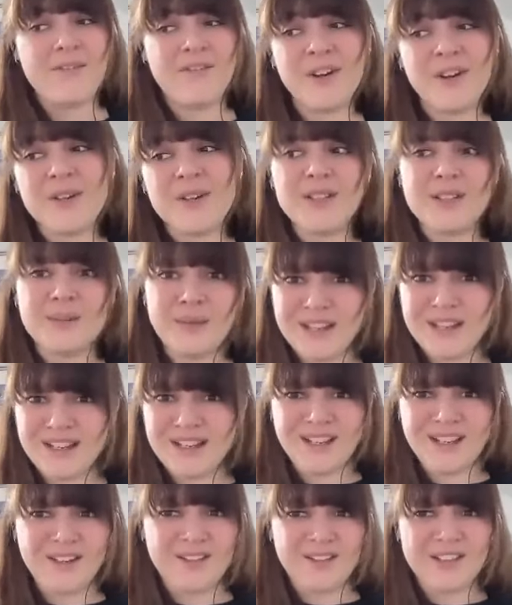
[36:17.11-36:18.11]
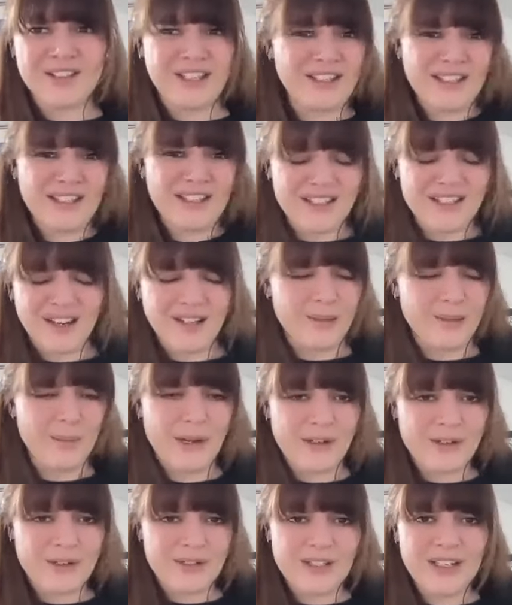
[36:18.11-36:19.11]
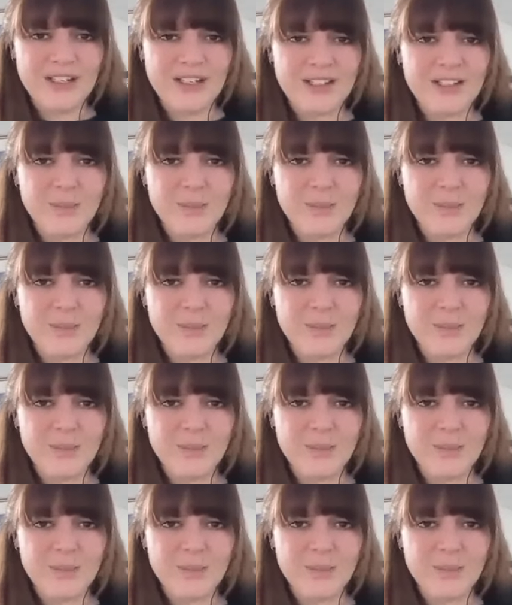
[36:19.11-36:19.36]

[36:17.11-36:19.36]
First, to make it clear that like that's not democracy.